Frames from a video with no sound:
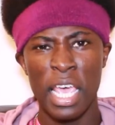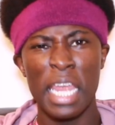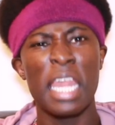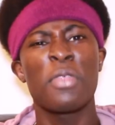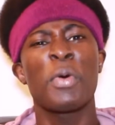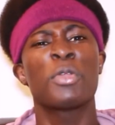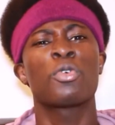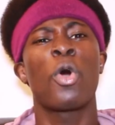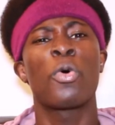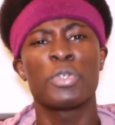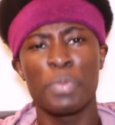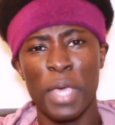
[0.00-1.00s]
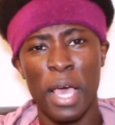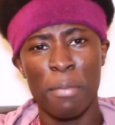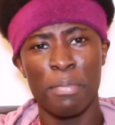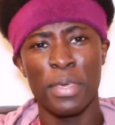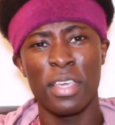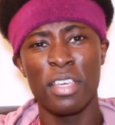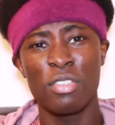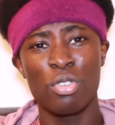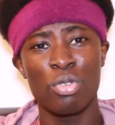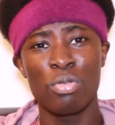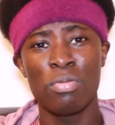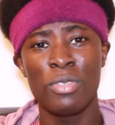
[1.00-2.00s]
Another way to always be happy is
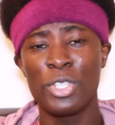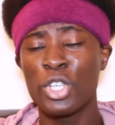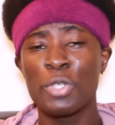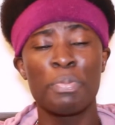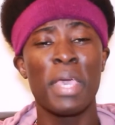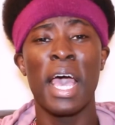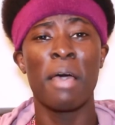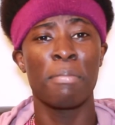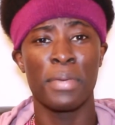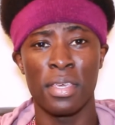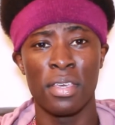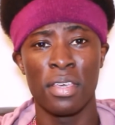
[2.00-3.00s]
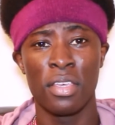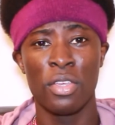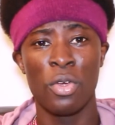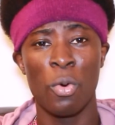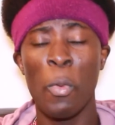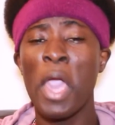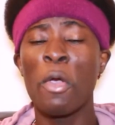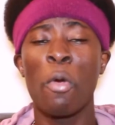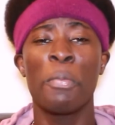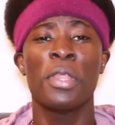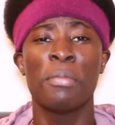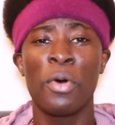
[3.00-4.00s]
to just be happy. You know, wake
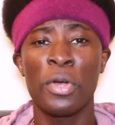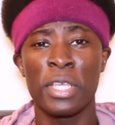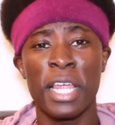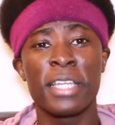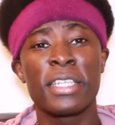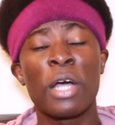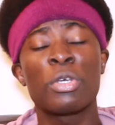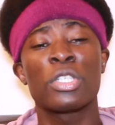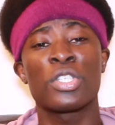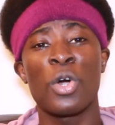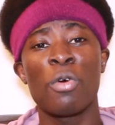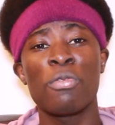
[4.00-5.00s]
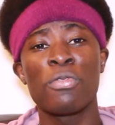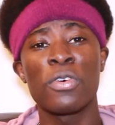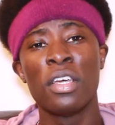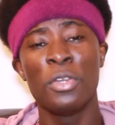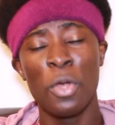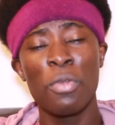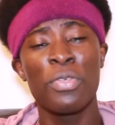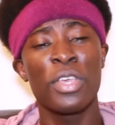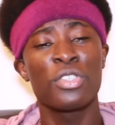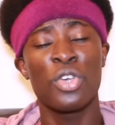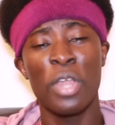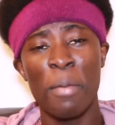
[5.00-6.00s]
up in the morning and tell yourself,
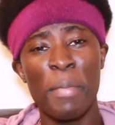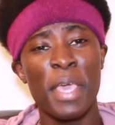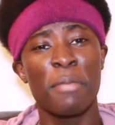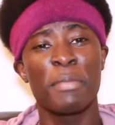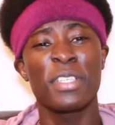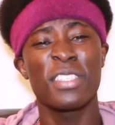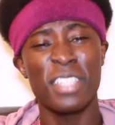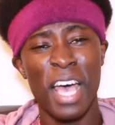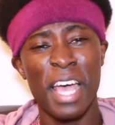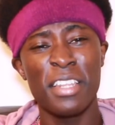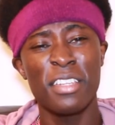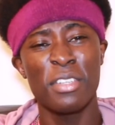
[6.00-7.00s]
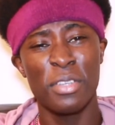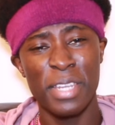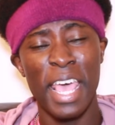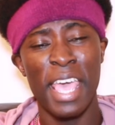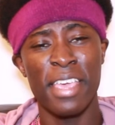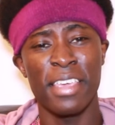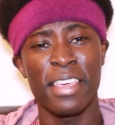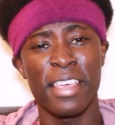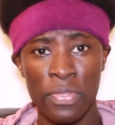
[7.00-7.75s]
nothing's gonna make me sad today.